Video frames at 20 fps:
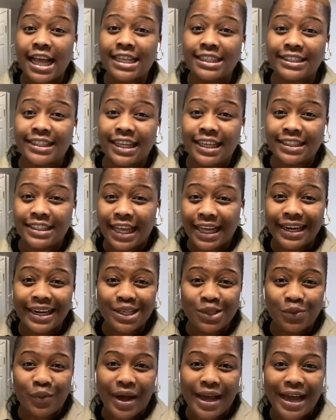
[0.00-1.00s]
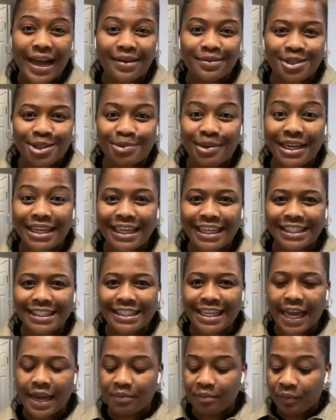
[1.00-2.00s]
and that is why I'm
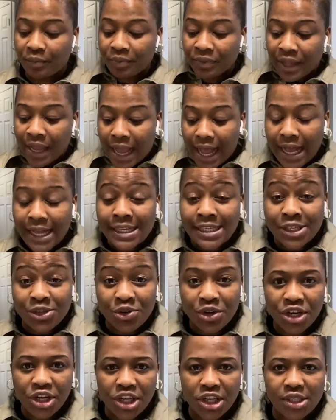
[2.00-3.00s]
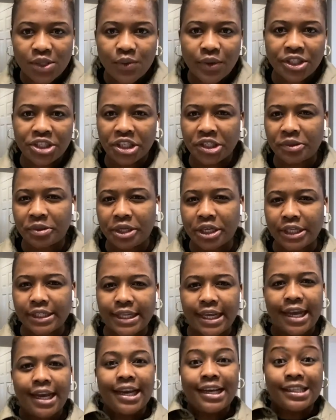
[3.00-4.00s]
spending time answering these questions,
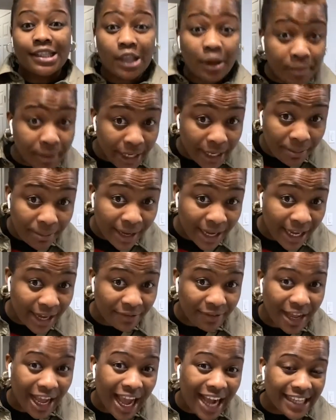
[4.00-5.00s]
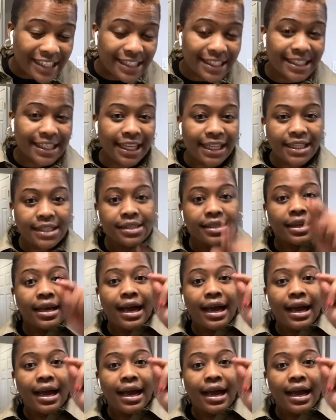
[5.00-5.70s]
because somebody may have asked it.